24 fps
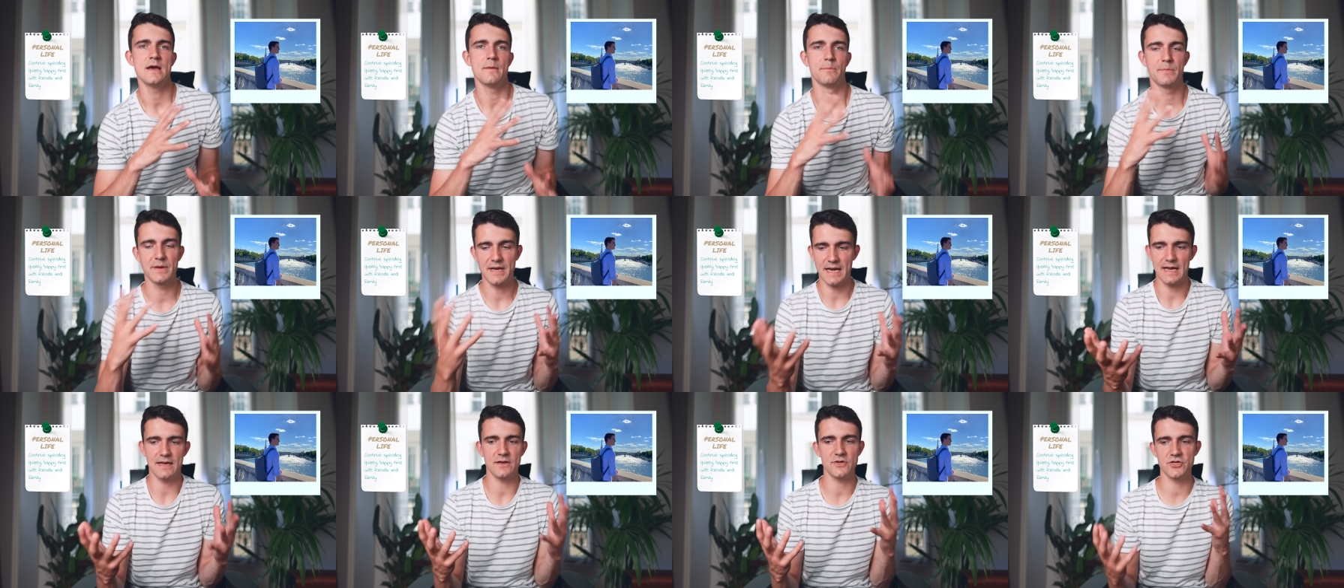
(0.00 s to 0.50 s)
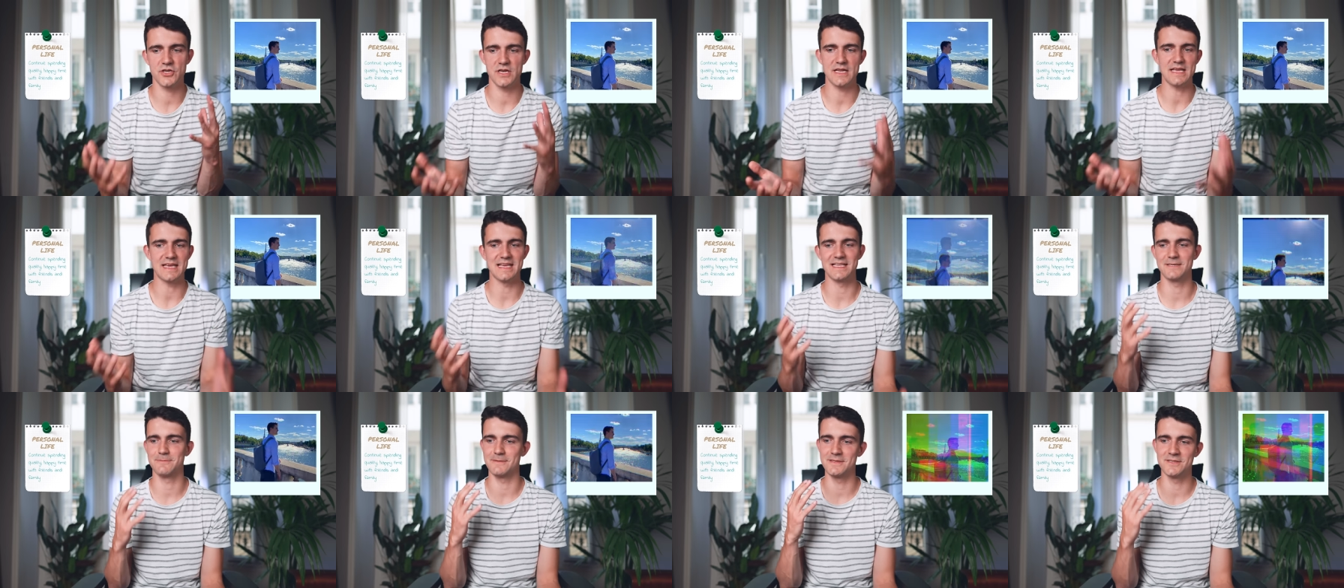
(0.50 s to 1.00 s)
but actually
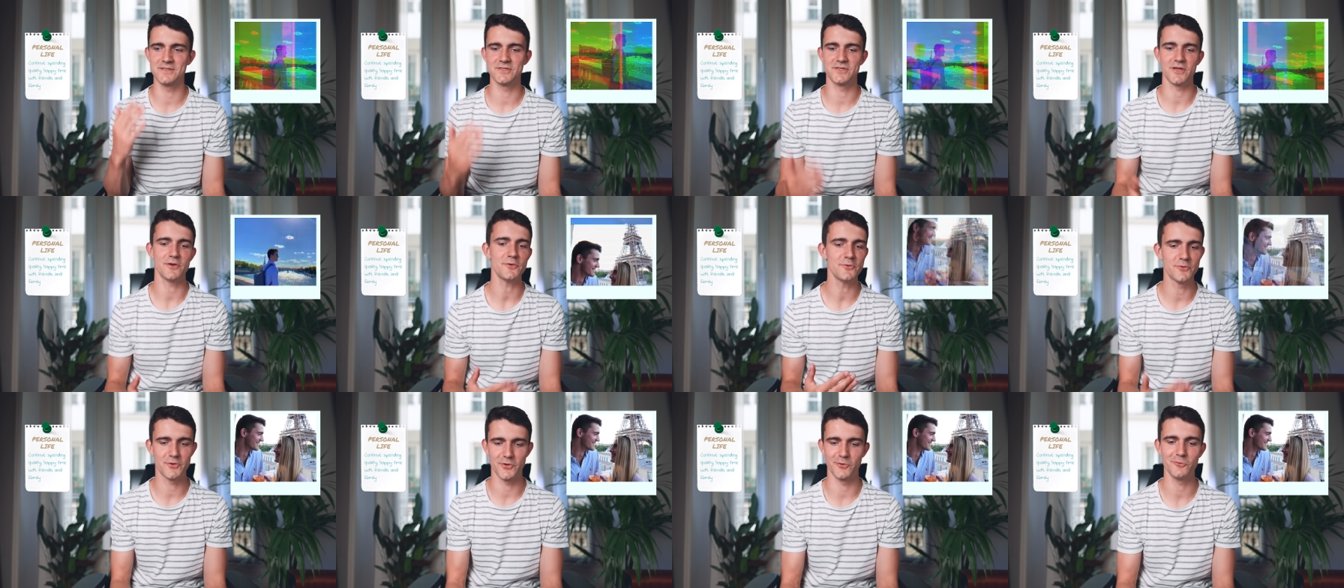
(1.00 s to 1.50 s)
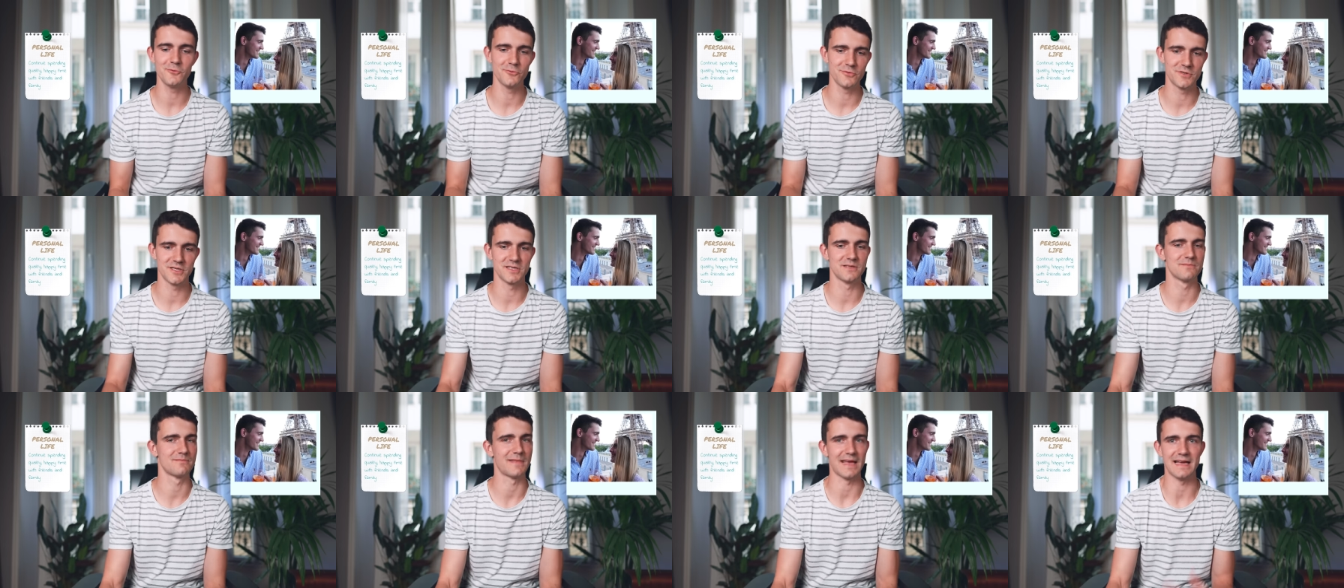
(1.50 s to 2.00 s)
it's been so cool
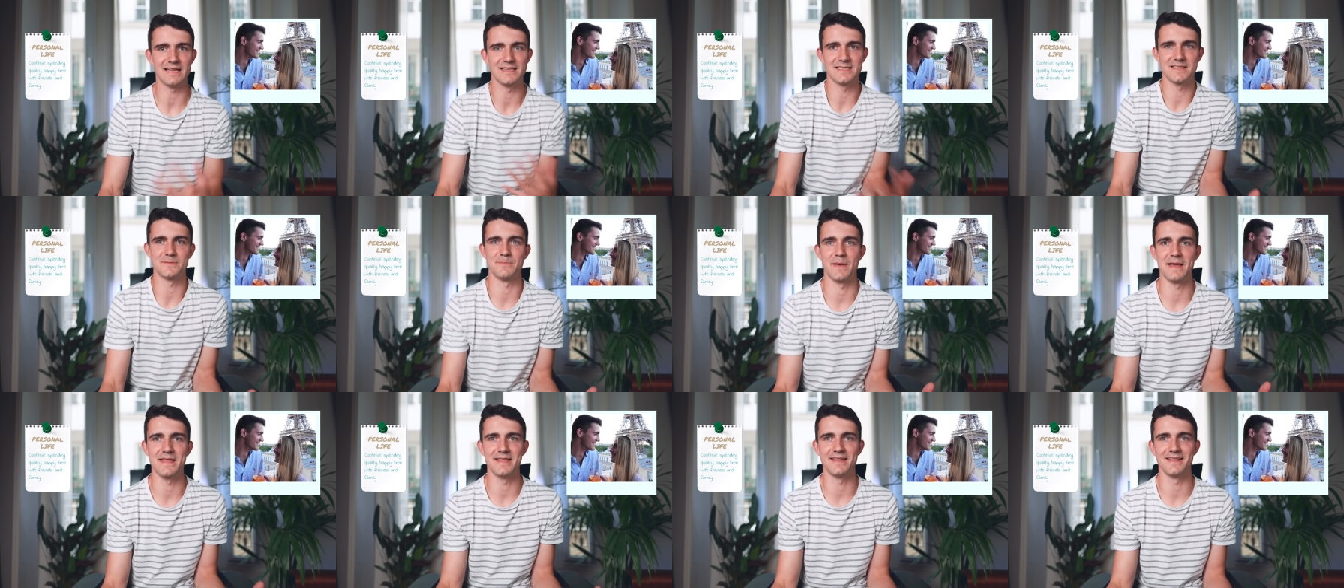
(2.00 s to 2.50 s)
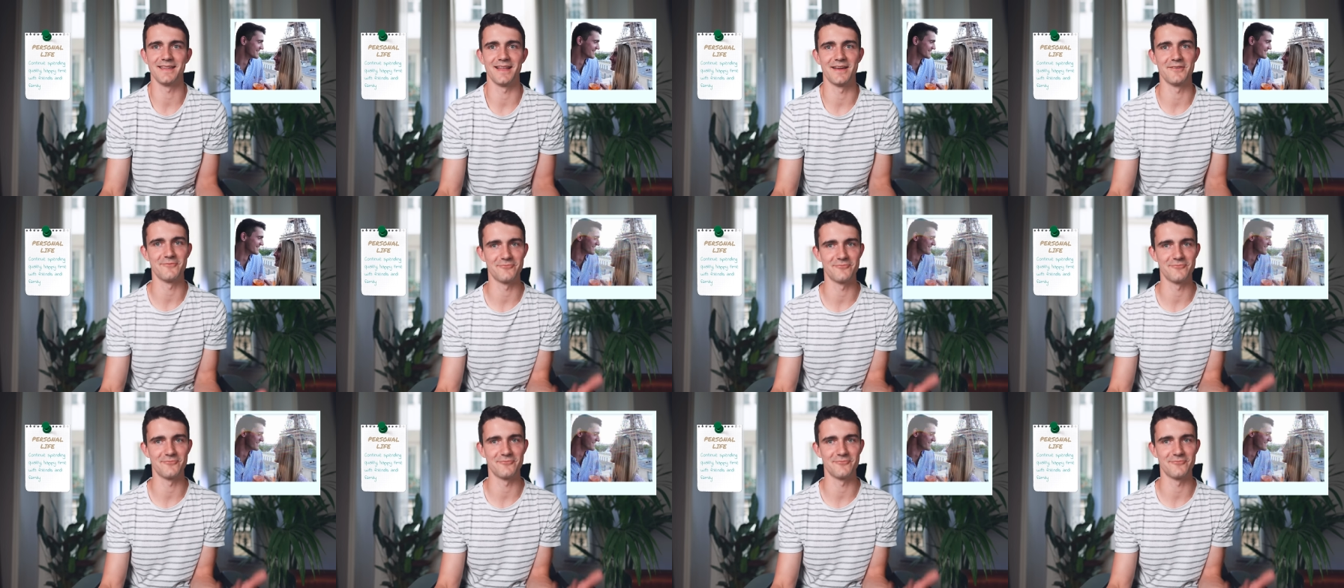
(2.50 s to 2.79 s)
to get to spend like